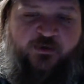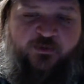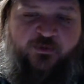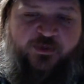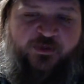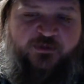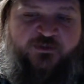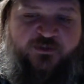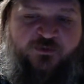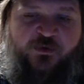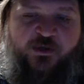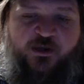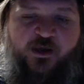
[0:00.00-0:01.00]
these
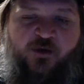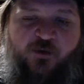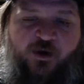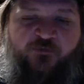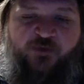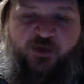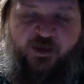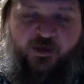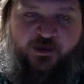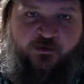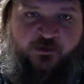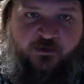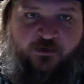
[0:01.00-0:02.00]
three go off
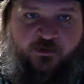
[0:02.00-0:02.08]
again.